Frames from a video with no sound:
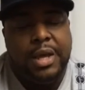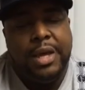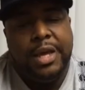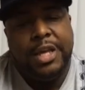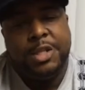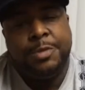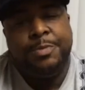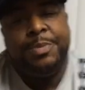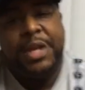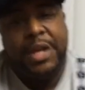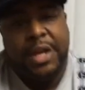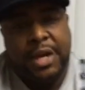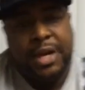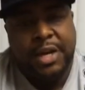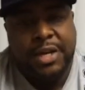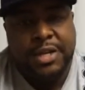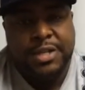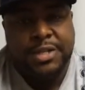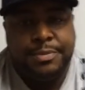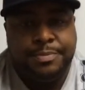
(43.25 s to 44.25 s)
is
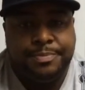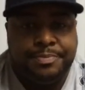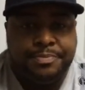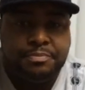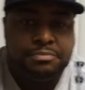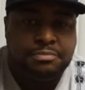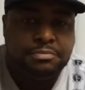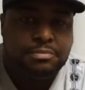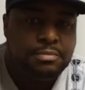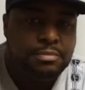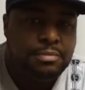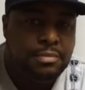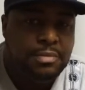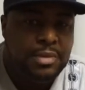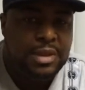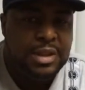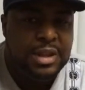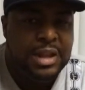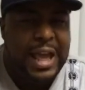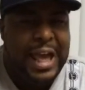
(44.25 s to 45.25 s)
because
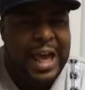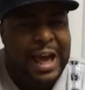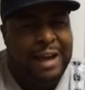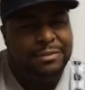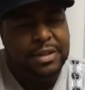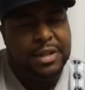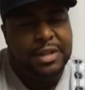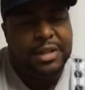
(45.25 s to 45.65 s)
after